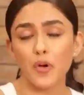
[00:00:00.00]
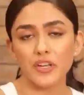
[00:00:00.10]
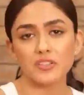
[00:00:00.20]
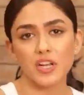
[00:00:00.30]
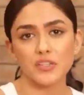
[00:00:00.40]

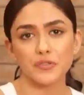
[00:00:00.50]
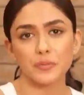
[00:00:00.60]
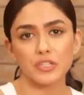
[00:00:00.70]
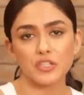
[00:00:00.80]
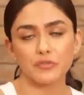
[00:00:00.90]
body
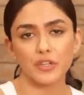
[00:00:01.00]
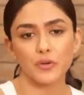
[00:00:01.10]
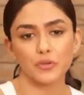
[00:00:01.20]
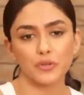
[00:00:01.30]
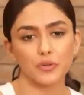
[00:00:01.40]
transformation we
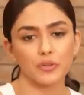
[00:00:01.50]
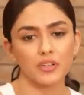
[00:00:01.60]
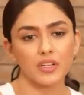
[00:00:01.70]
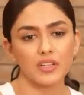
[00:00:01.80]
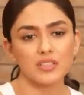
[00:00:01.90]
go through.
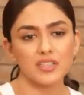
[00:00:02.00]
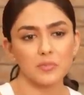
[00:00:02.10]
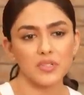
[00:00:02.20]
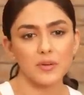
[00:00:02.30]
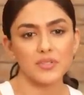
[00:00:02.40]

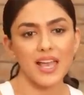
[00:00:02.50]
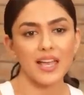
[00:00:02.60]
Sometimes